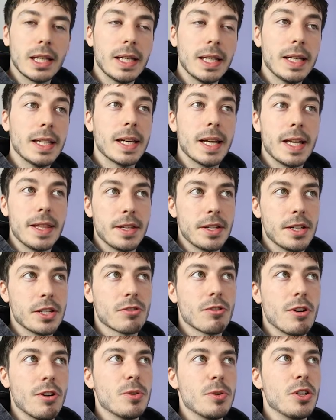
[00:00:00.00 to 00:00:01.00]
the link in the
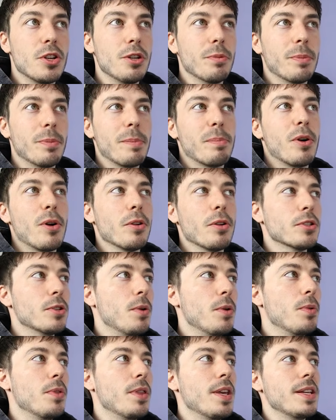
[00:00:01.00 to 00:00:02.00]
description, you'll be brought
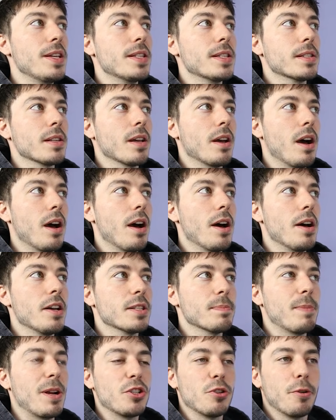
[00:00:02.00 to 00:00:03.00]
to this
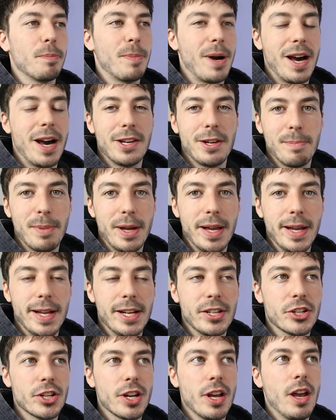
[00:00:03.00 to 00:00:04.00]
special partner
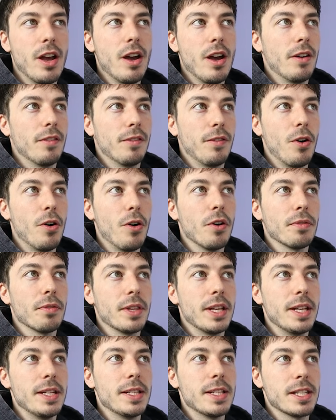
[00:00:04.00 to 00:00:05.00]
page for
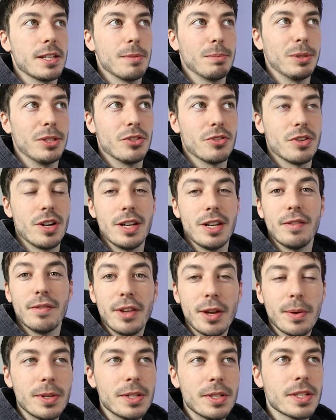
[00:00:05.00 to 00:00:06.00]
the Disciplined Trader
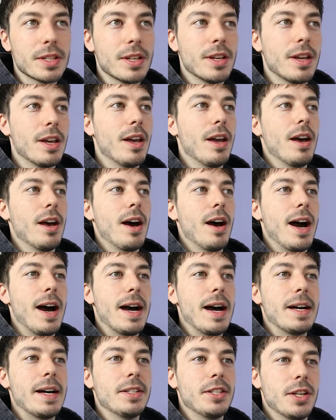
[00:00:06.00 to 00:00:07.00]
viewers,
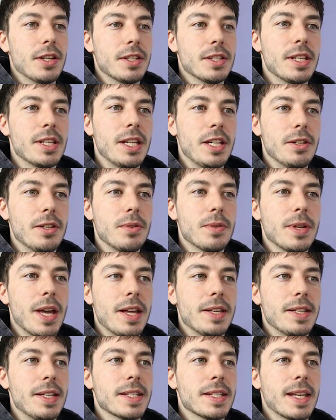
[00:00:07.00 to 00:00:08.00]
and you can see you do
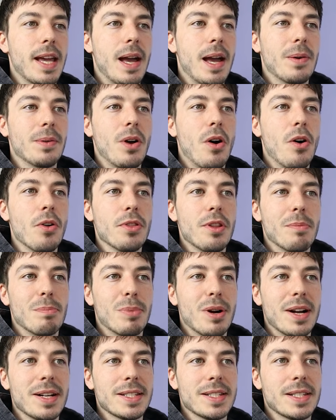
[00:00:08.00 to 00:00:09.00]
get a discount on the
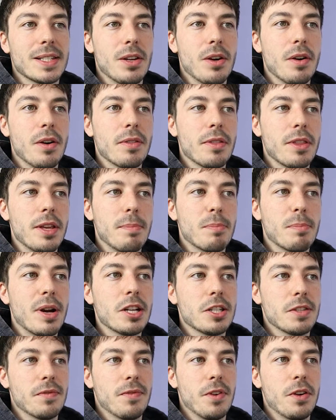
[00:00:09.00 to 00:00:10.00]
price. So the
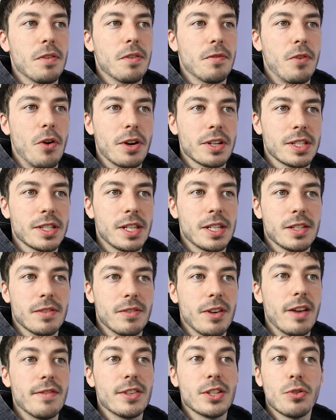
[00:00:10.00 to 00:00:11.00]
price for ForexTester
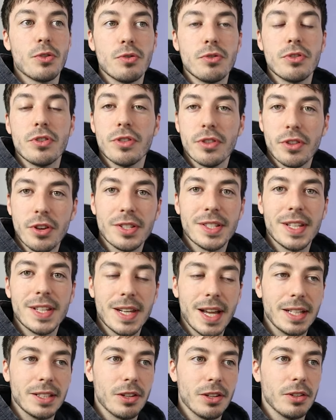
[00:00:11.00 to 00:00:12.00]
5 is
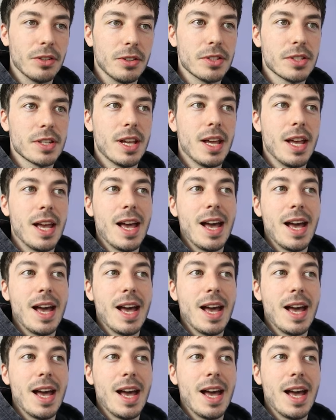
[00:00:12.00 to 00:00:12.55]
$139,